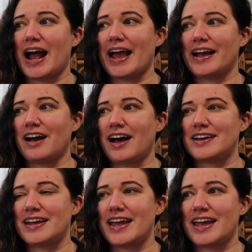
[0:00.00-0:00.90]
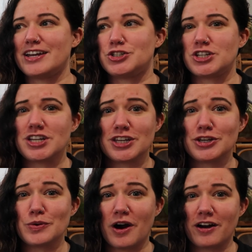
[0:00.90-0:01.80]
I got a
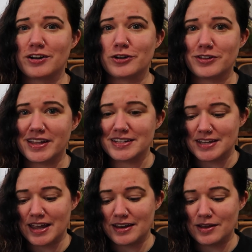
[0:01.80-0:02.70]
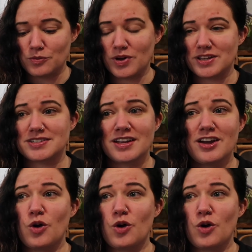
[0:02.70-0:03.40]
GQ article that said it was